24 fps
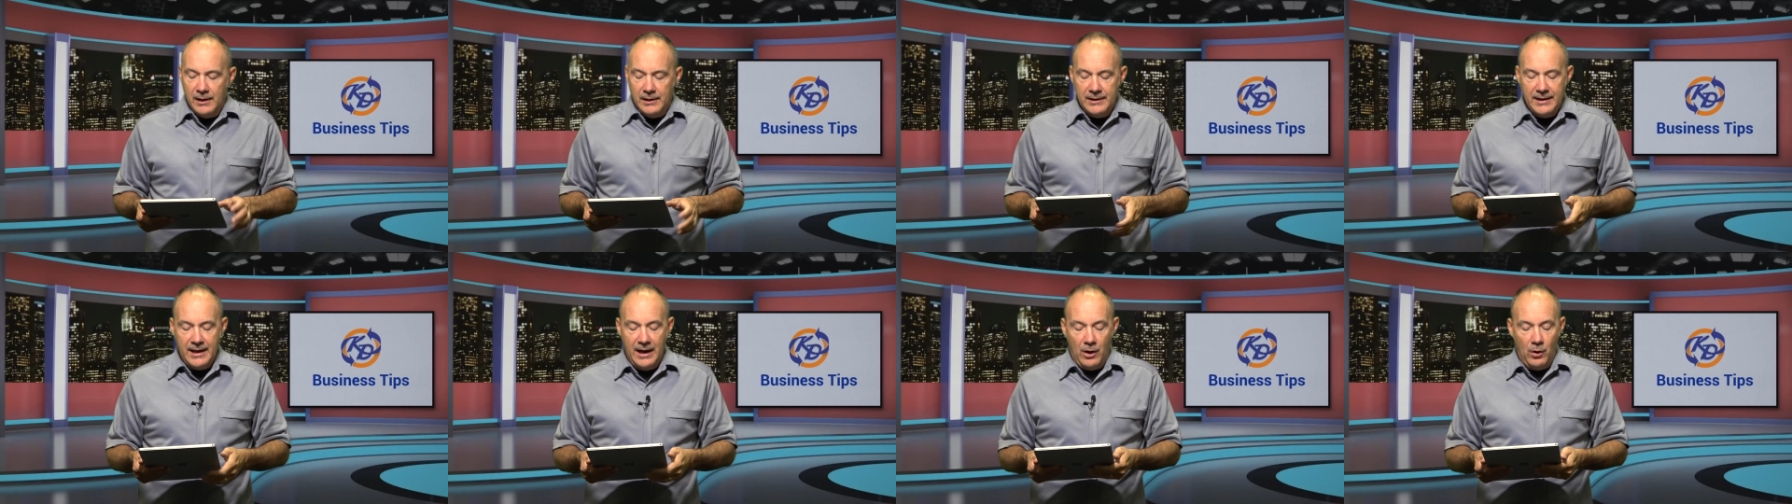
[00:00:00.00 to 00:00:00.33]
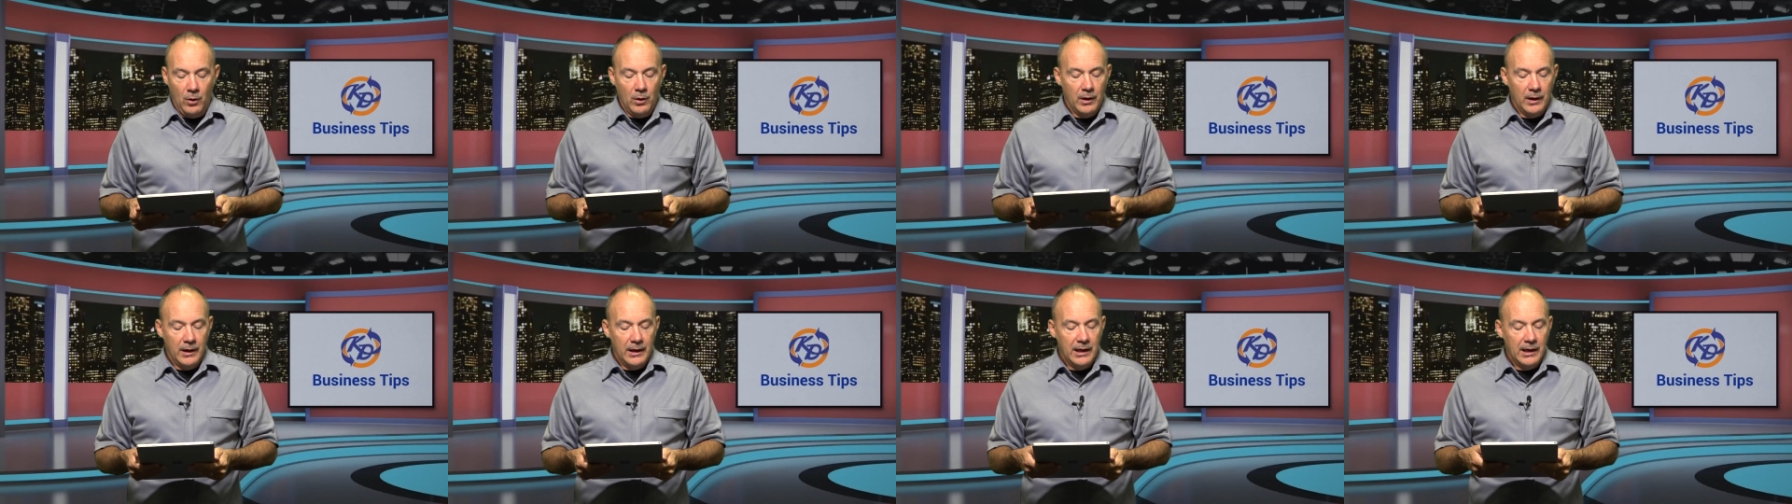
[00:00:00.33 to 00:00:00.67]

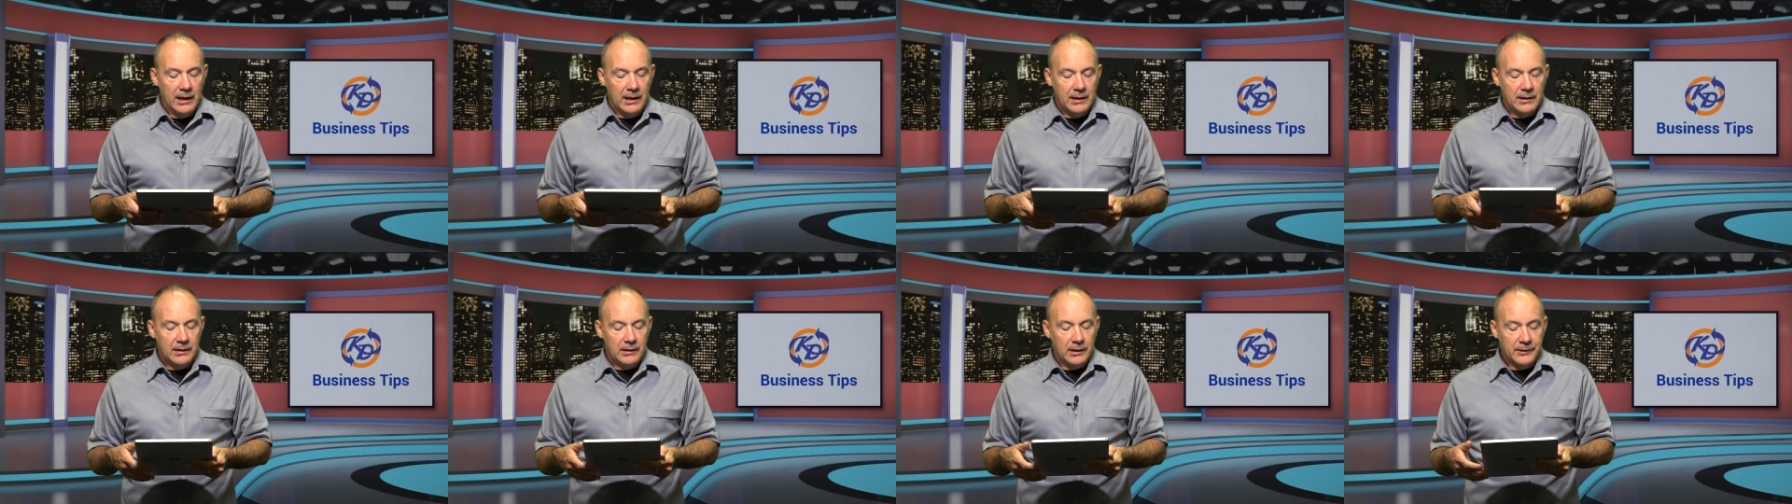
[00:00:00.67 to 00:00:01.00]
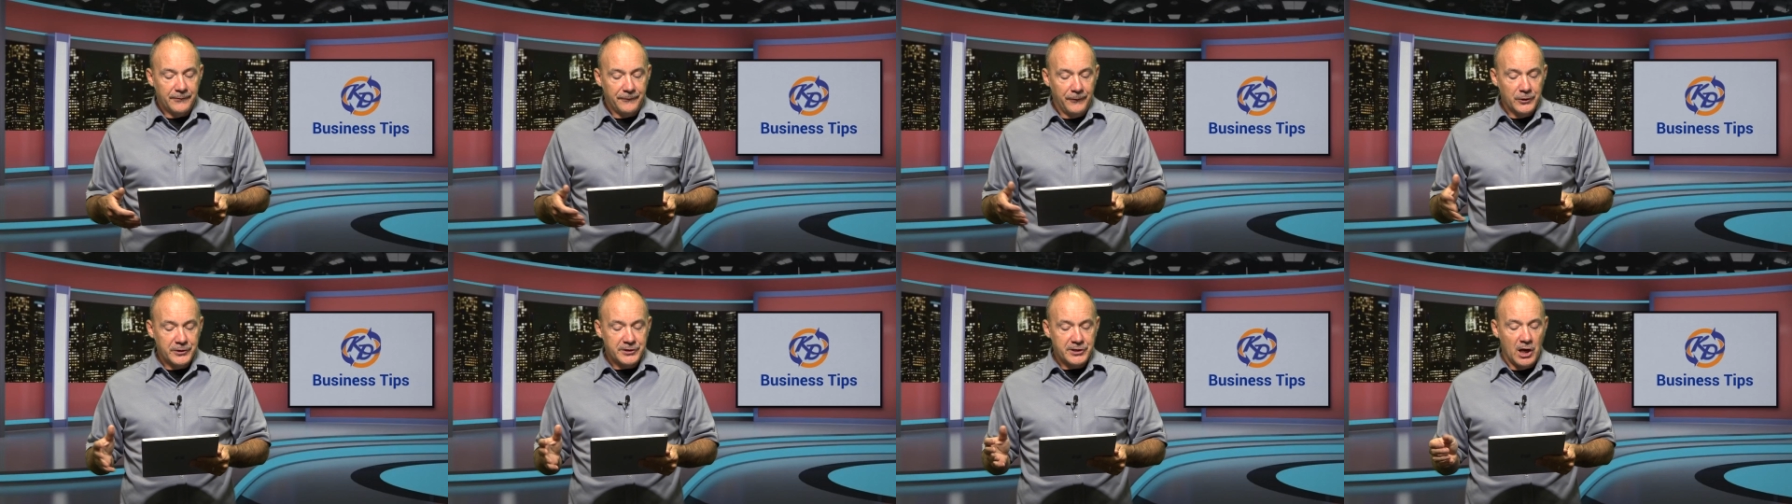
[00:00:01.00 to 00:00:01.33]
Now,
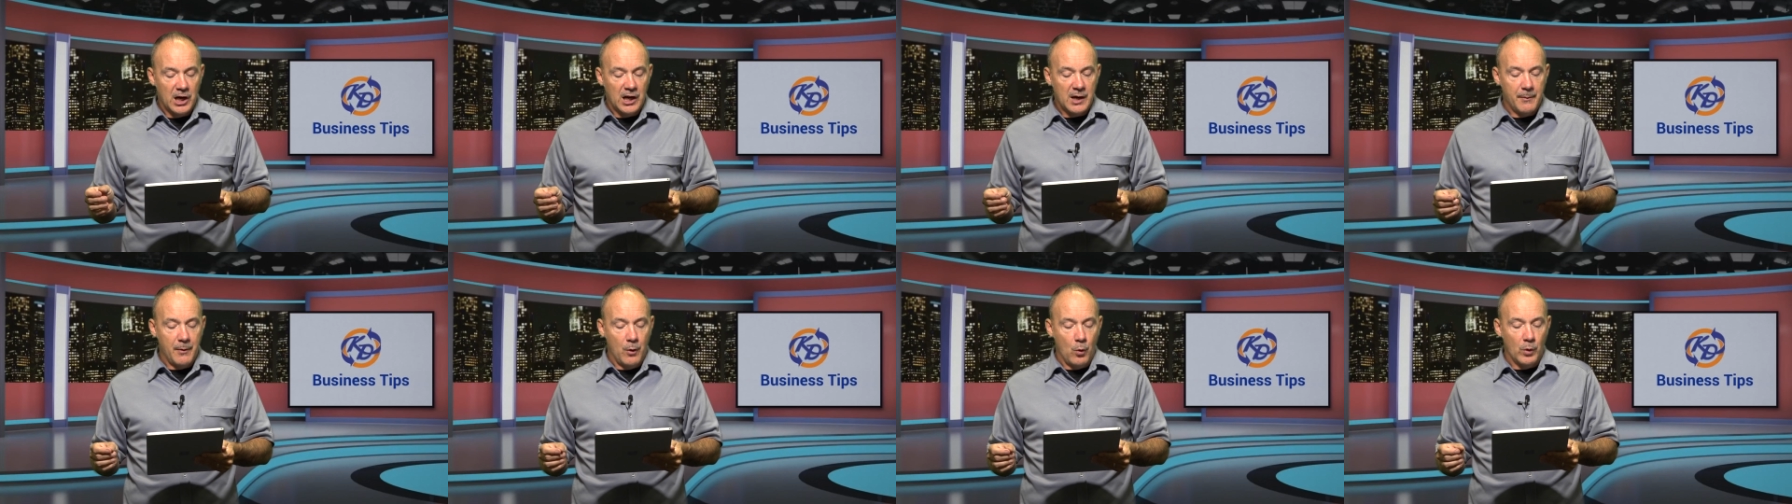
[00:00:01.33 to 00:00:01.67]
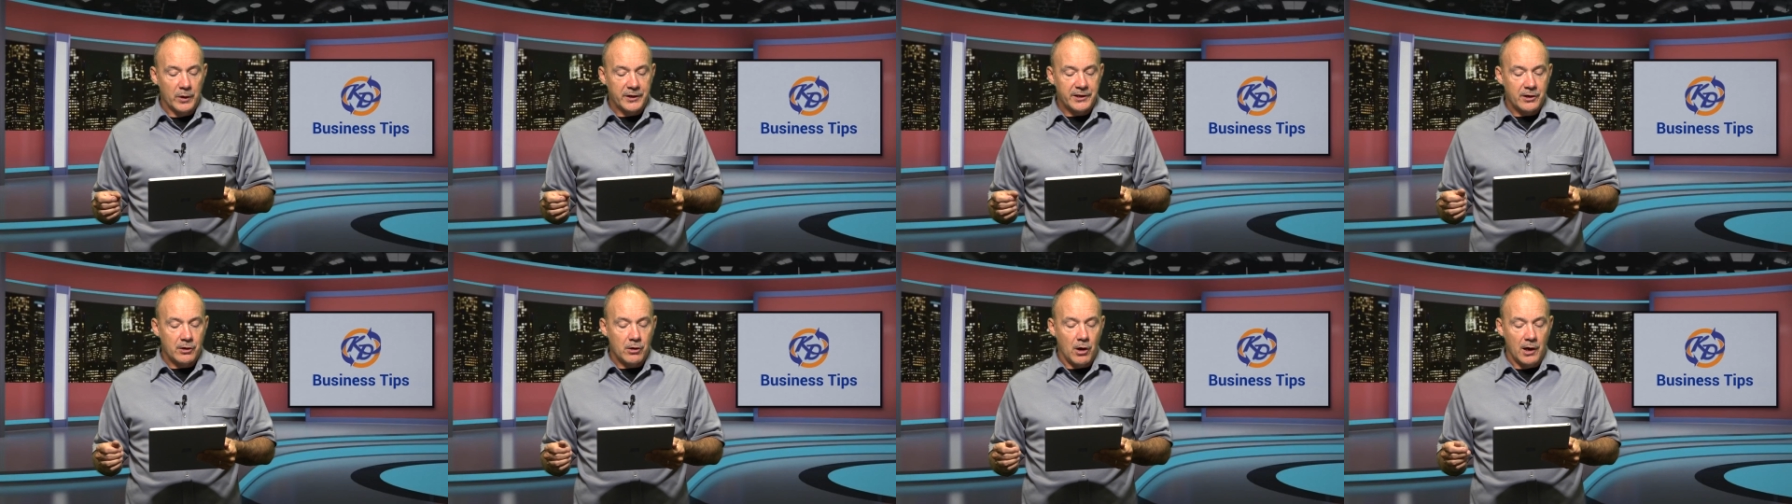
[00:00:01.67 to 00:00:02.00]
Let's first talk about
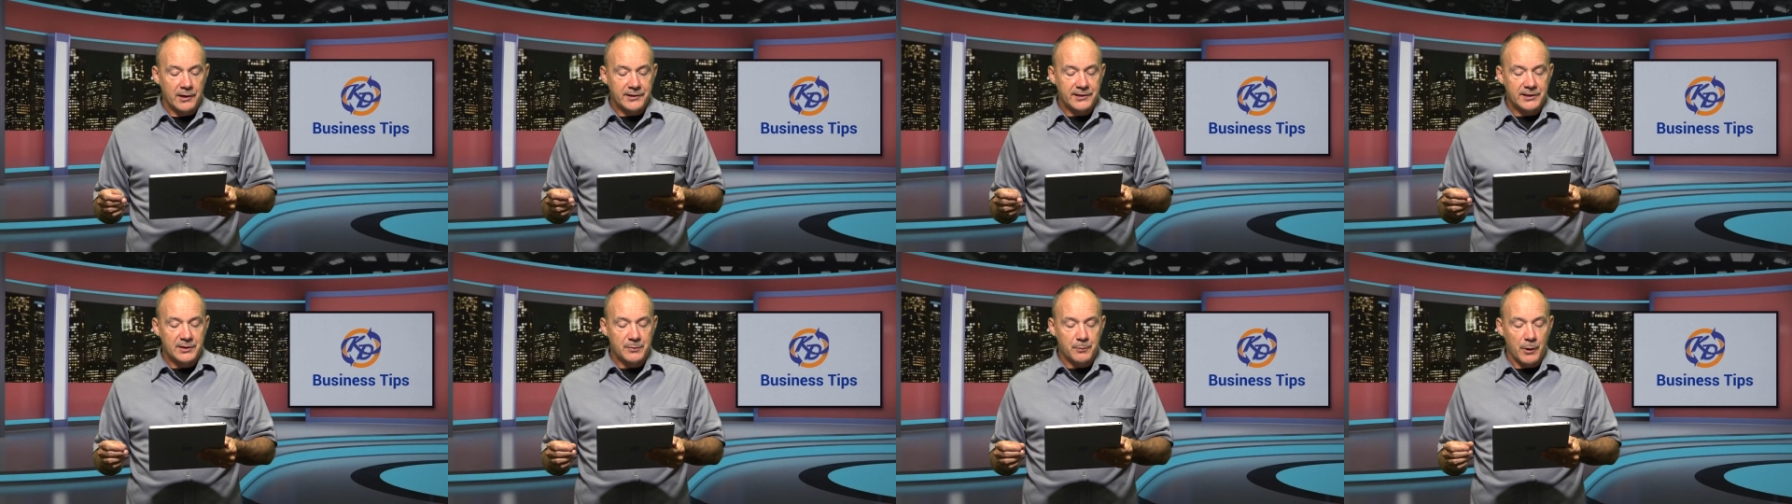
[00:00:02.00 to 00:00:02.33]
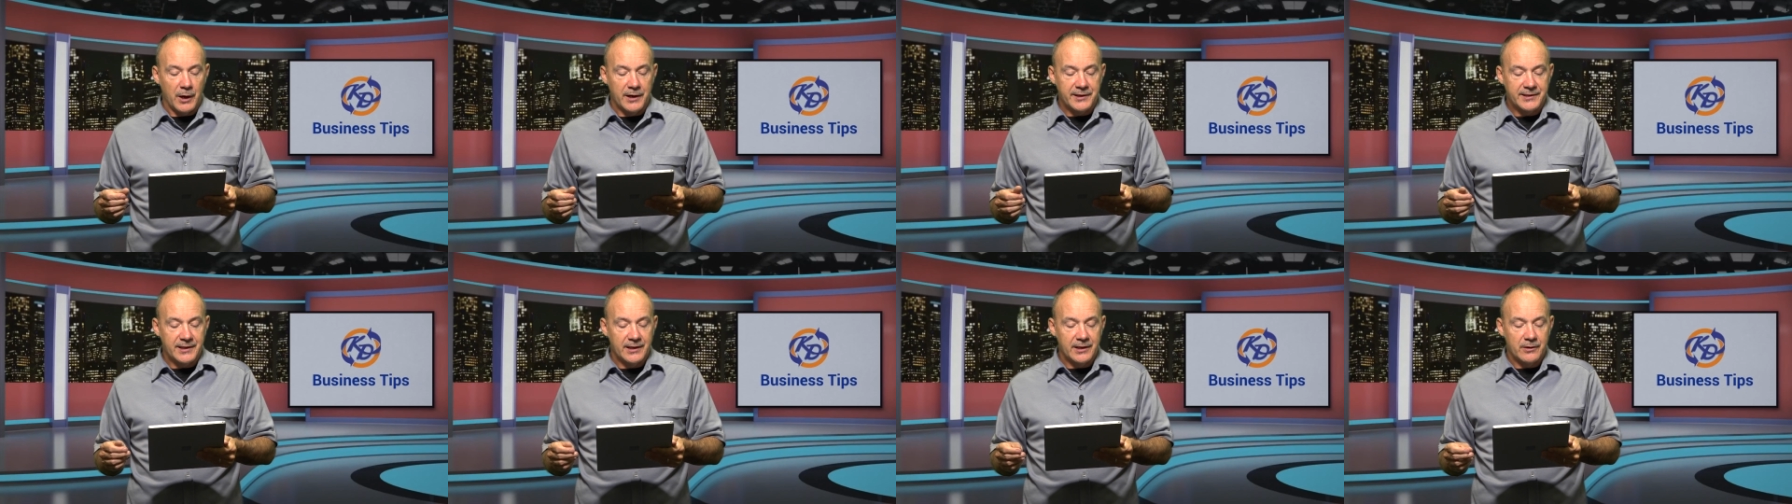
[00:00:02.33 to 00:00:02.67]
what causes
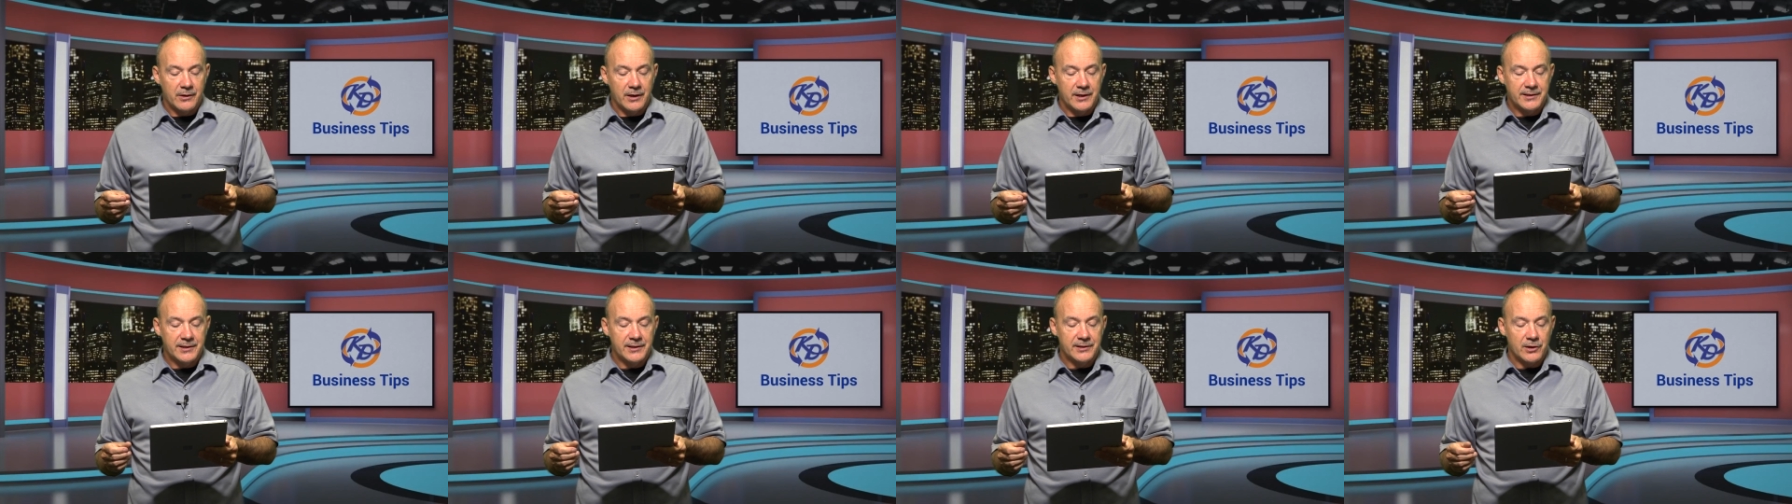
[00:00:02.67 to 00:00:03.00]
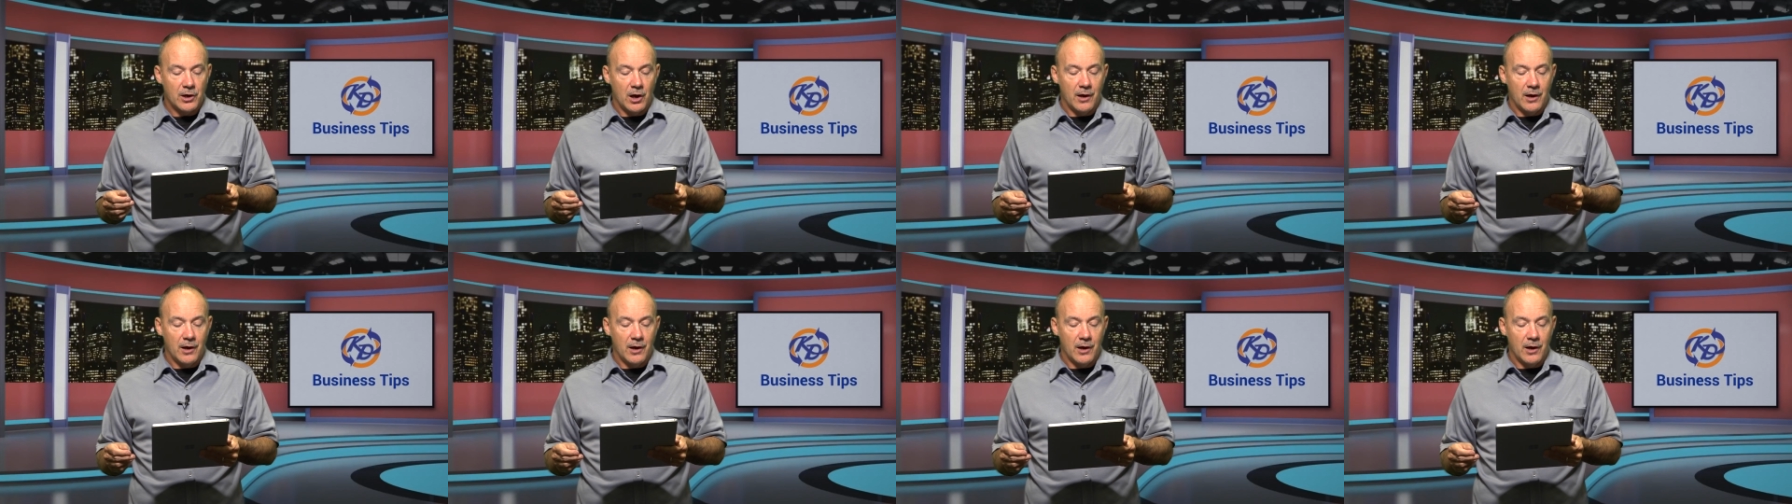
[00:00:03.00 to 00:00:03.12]
price increases.